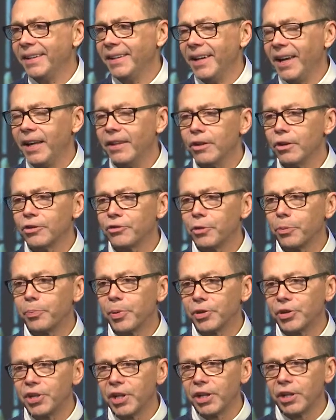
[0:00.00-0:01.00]
And there's a
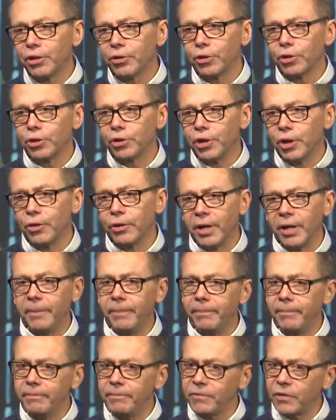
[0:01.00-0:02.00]
particular donut,
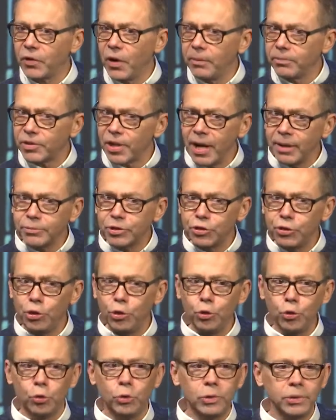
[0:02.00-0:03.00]
sometimes
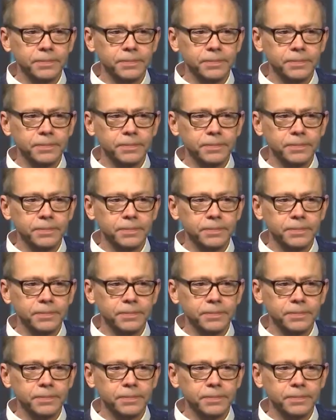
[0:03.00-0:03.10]
two.